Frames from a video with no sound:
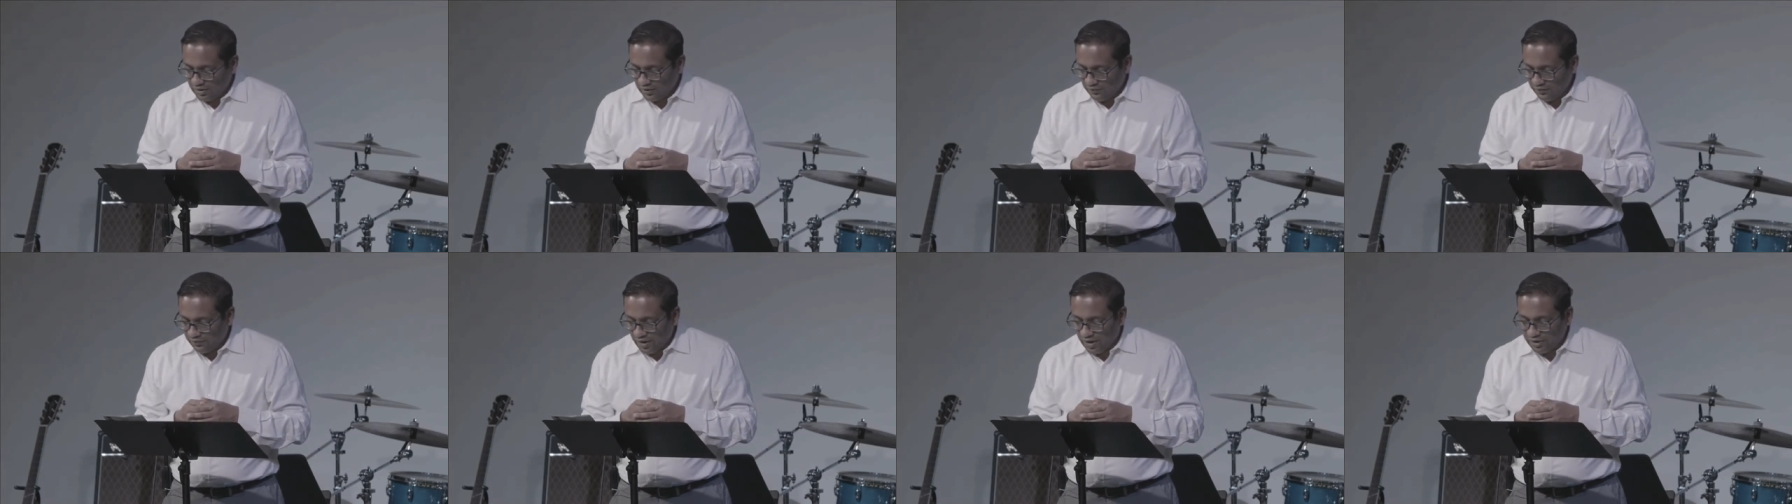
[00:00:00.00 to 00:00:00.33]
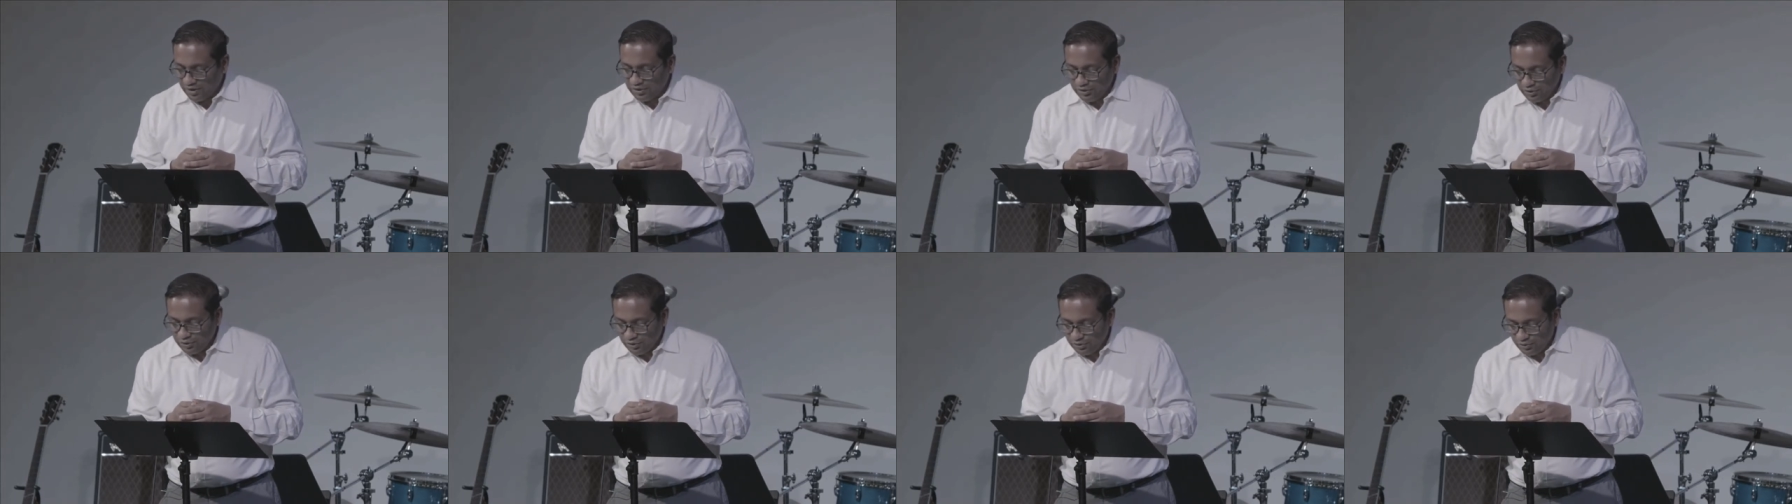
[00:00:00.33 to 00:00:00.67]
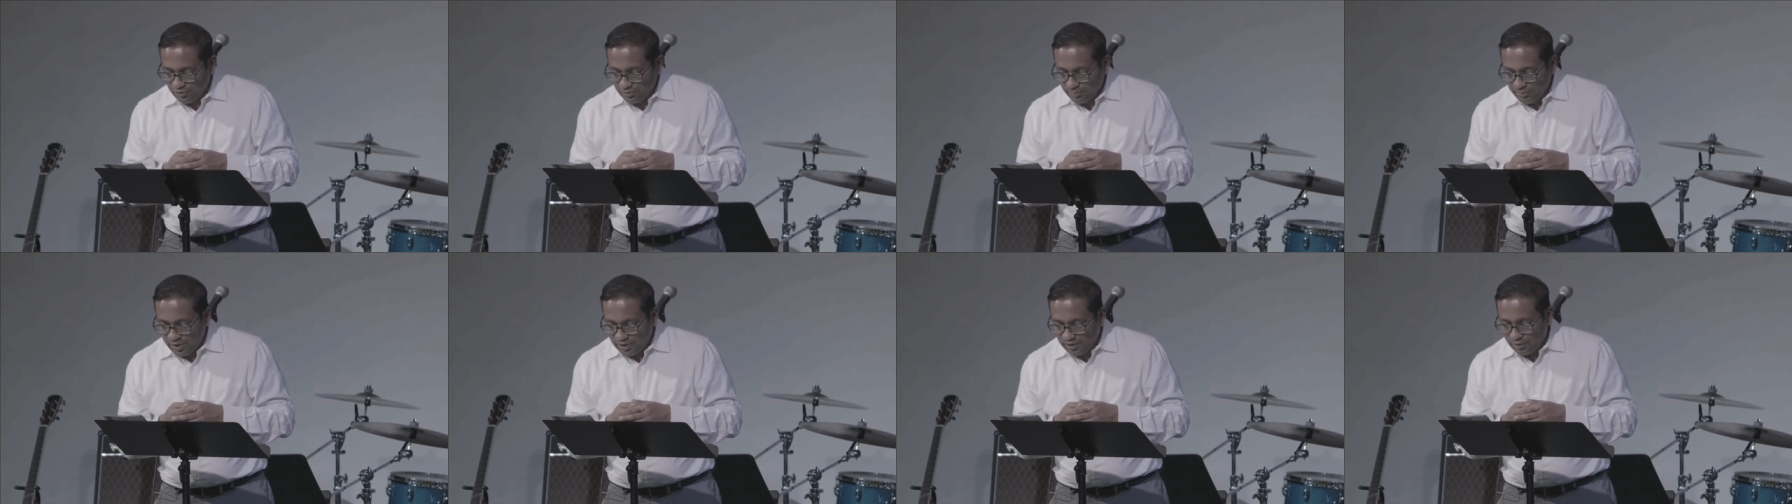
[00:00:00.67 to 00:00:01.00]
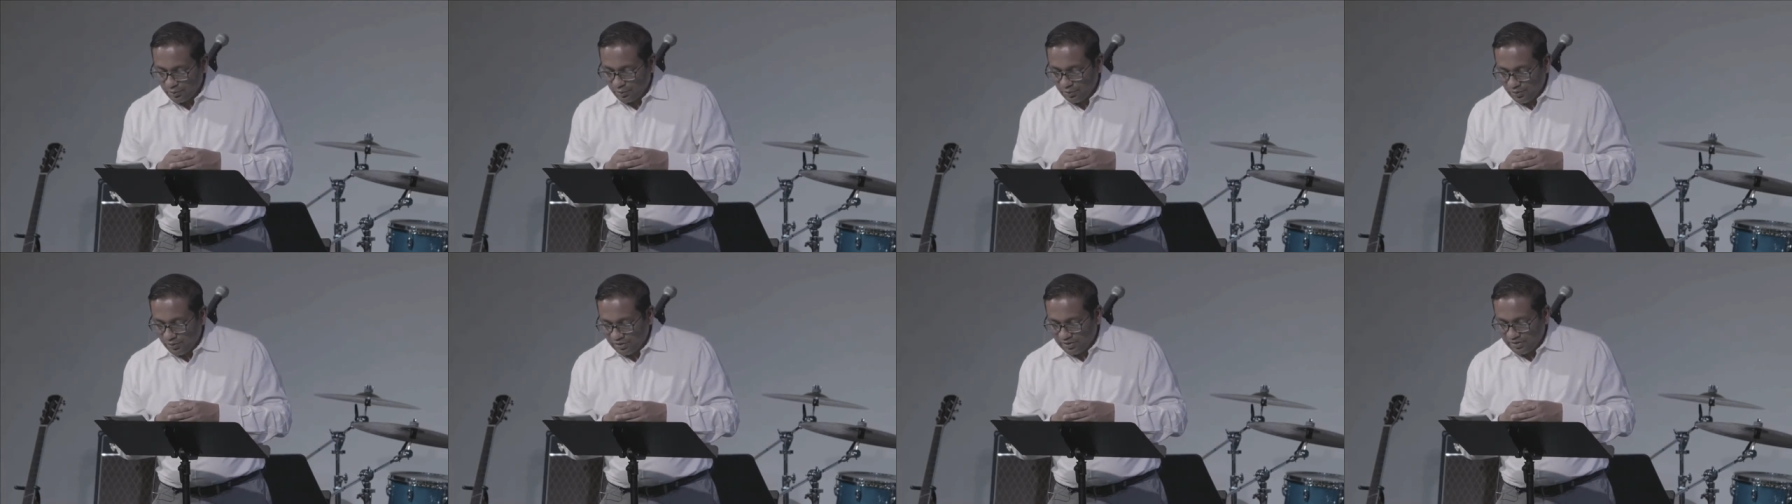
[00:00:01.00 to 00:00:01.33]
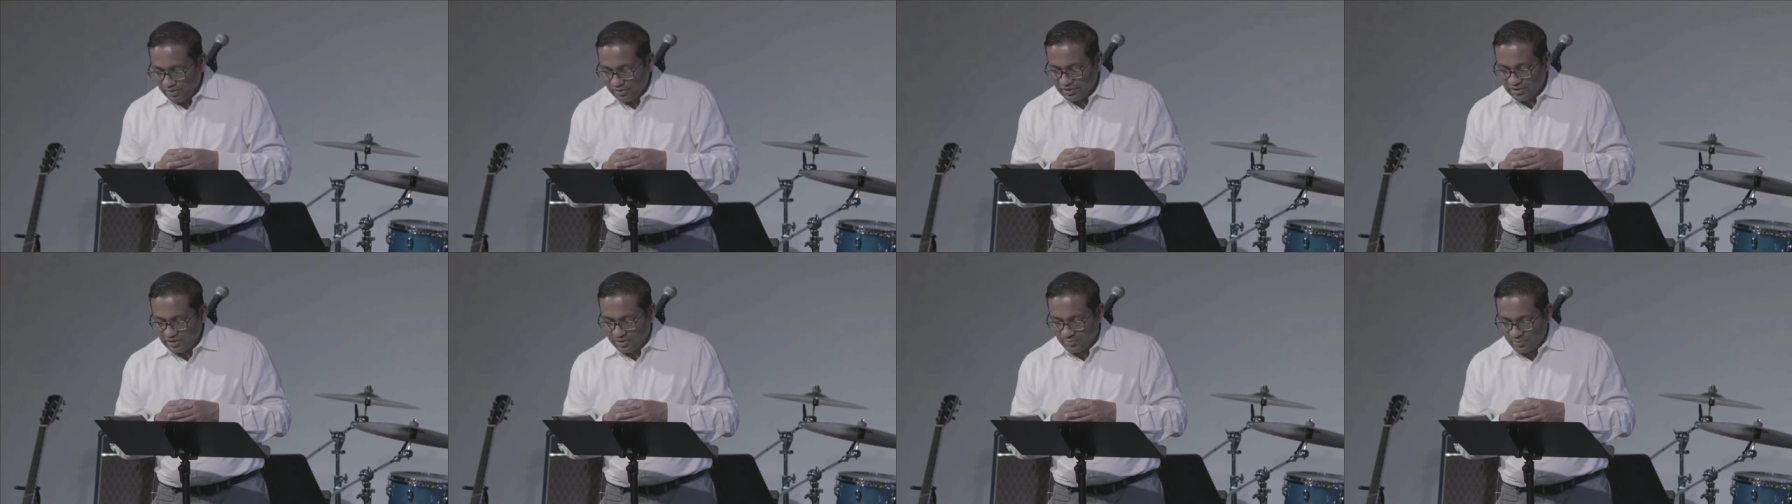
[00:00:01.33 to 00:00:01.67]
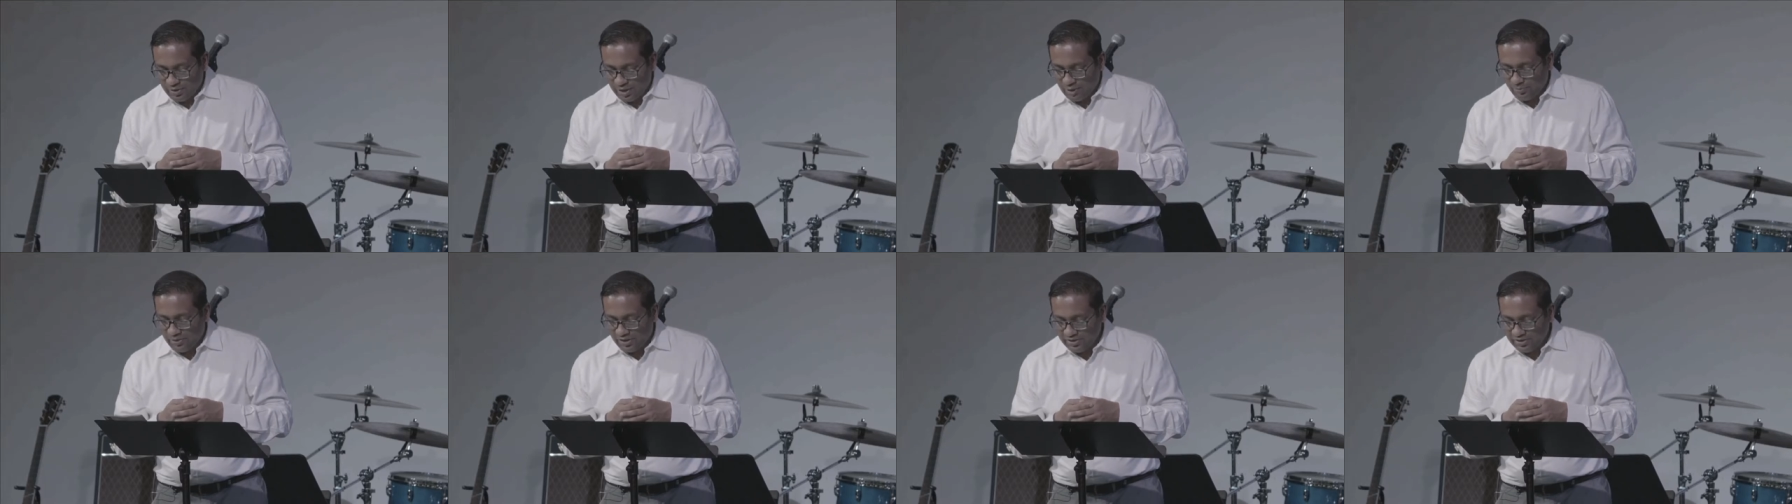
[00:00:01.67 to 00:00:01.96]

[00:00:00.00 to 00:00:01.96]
if I do bear witness about